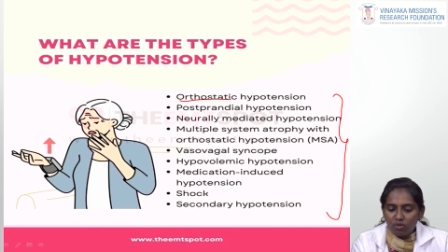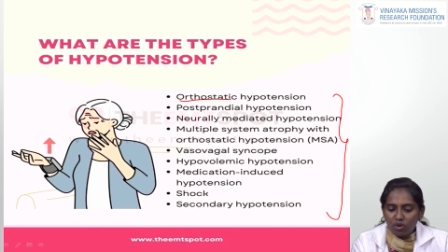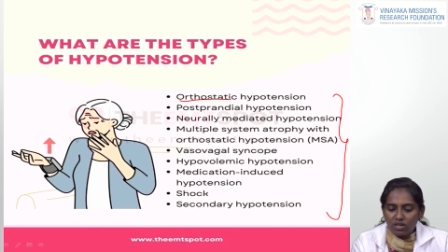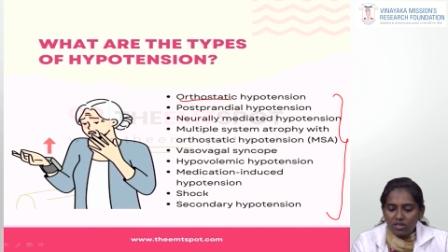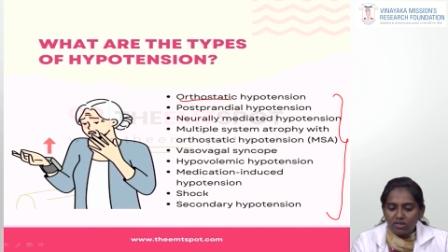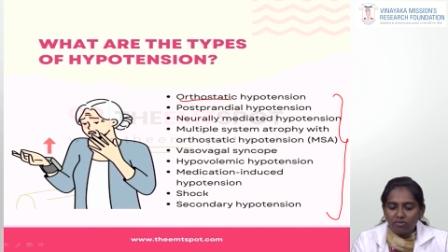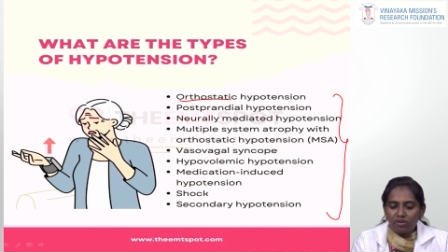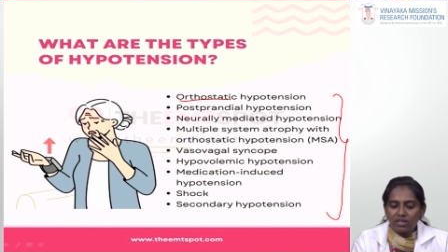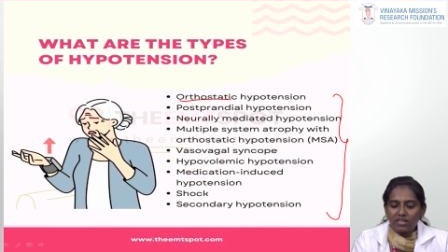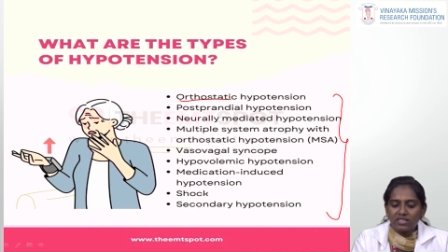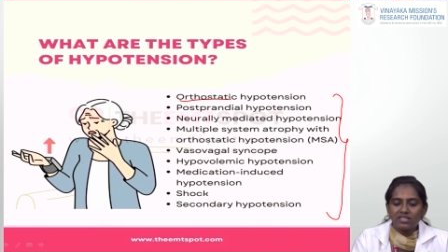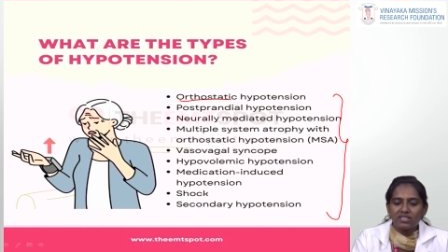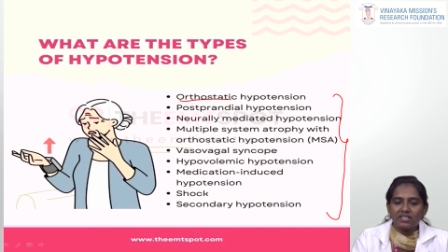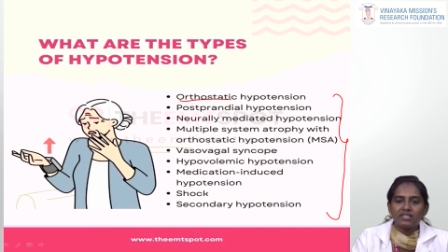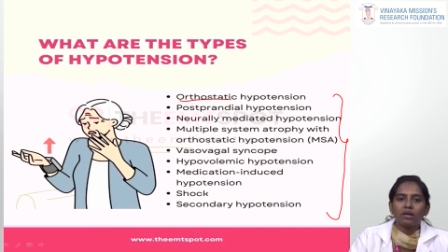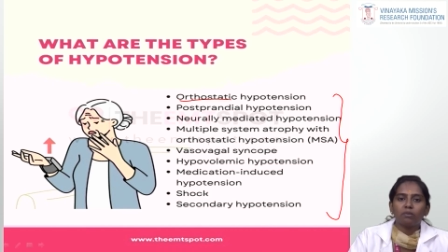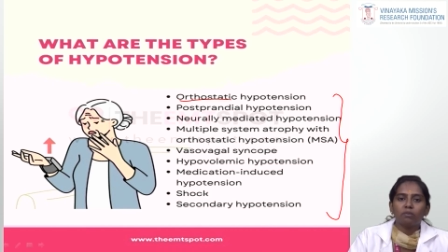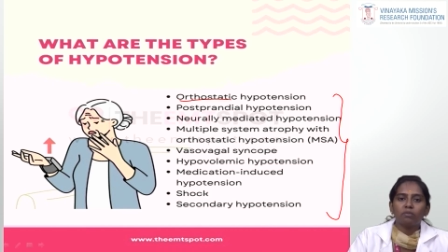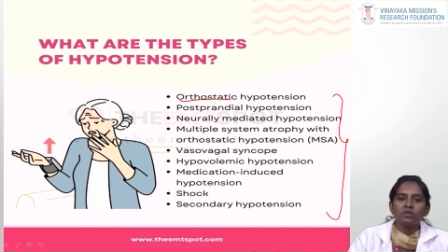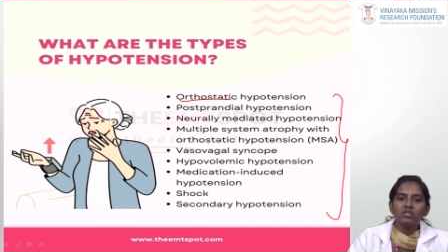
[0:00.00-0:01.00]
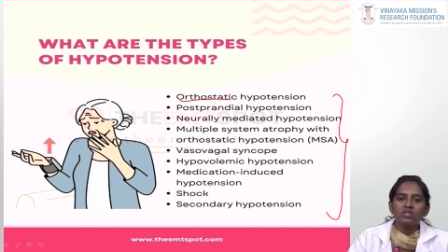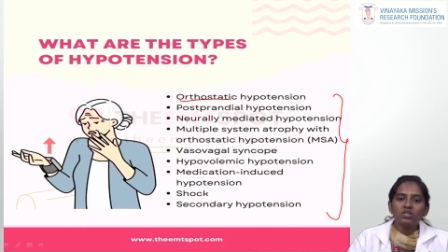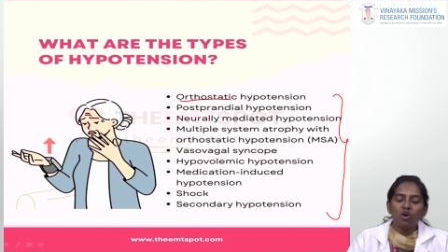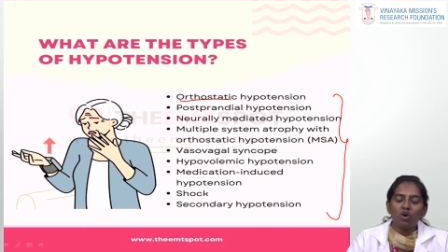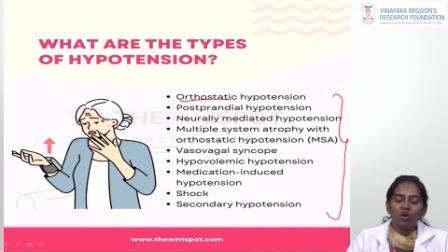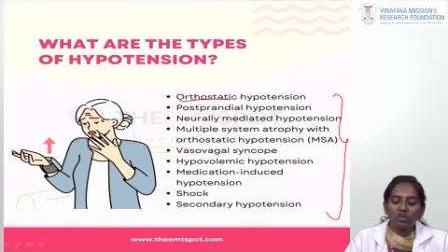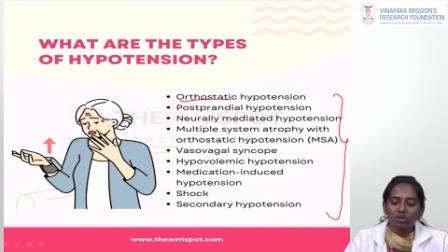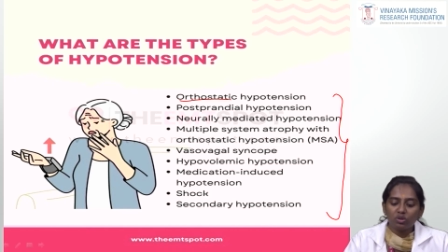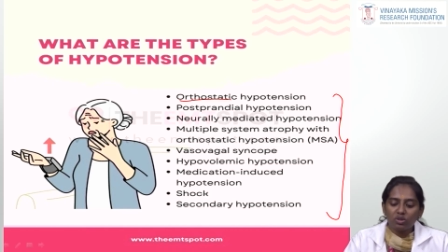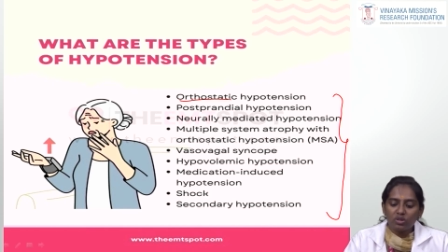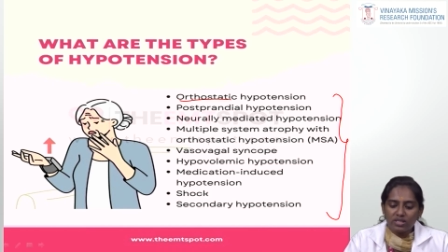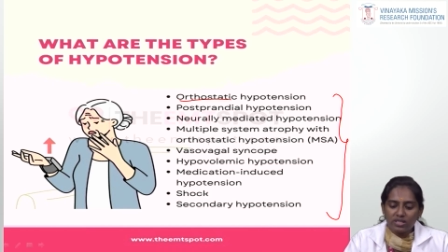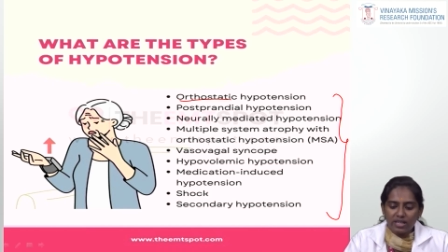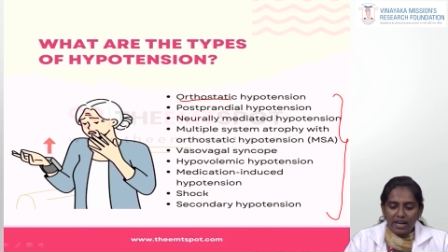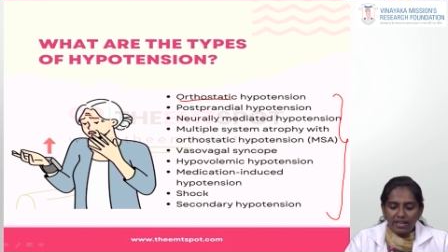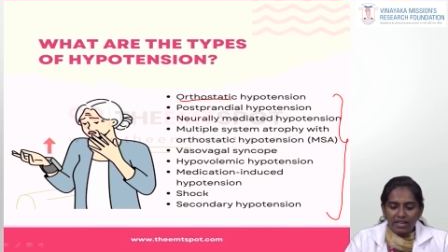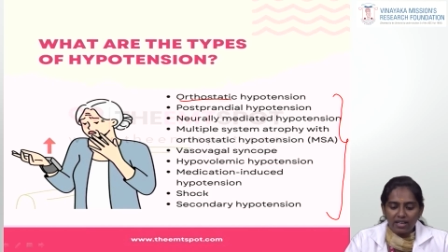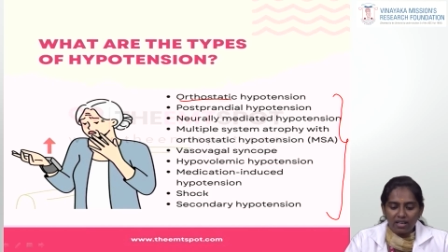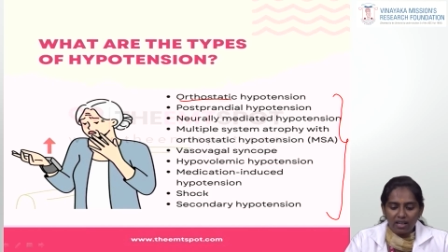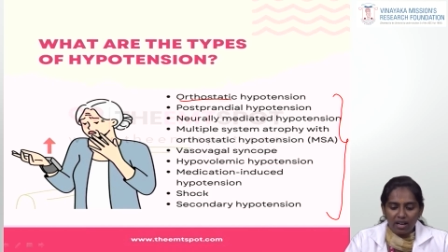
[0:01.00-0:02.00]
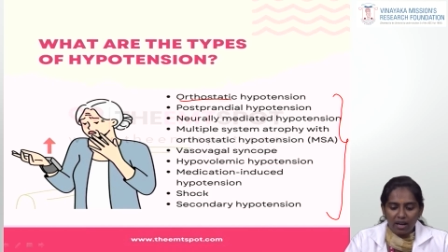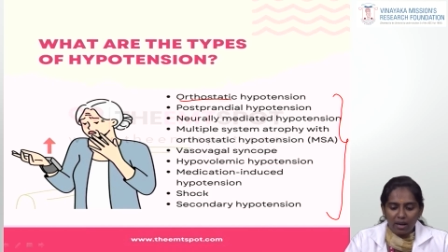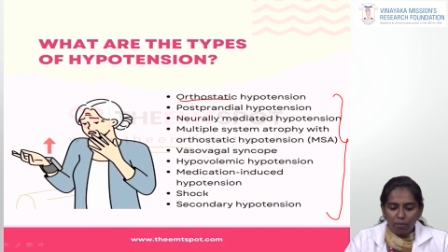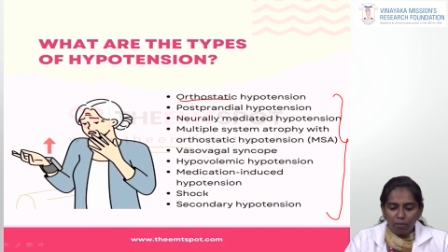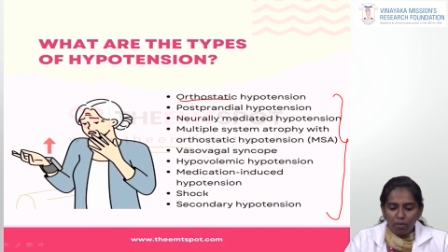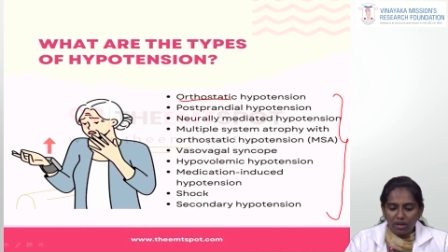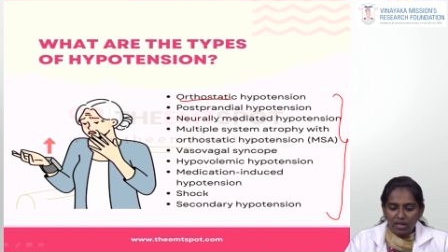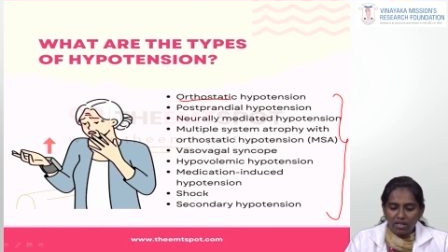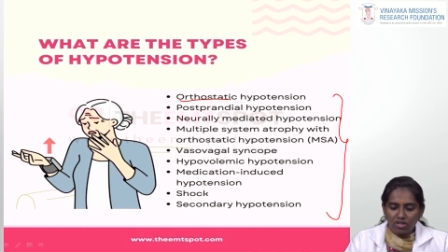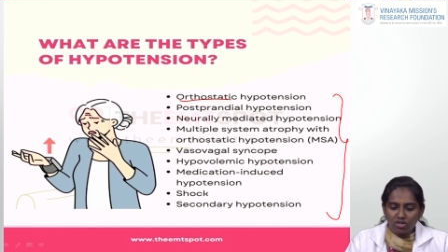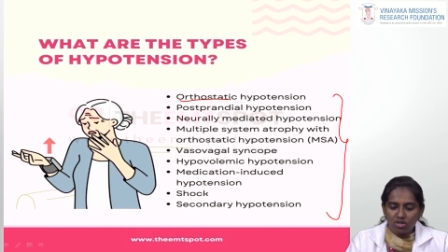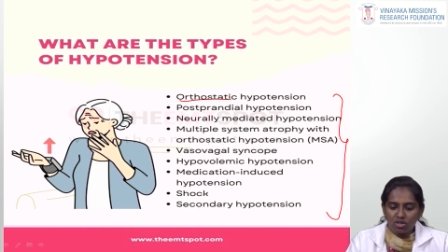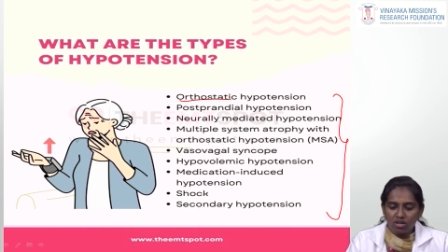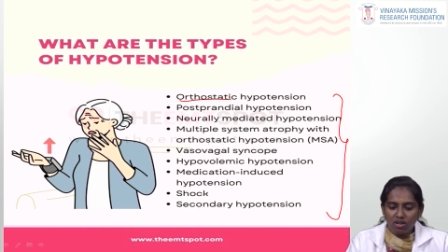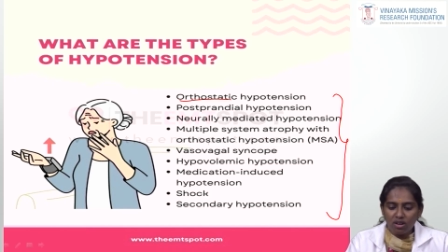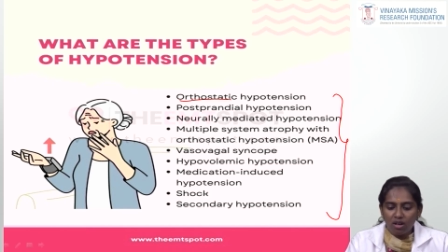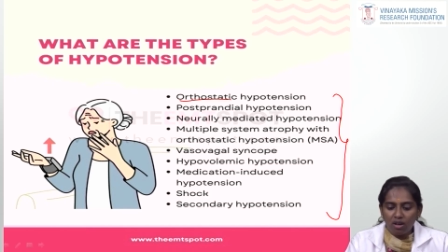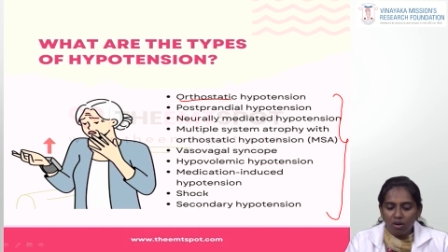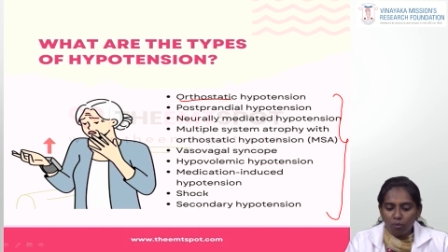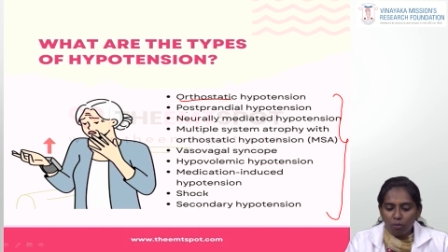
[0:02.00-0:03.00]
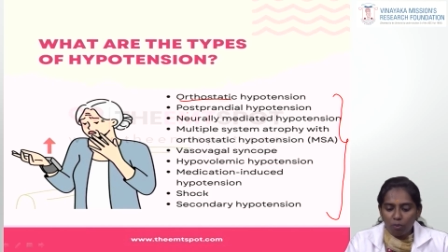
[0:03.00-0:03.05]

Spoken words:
what is the first type is orthostatic hypotension,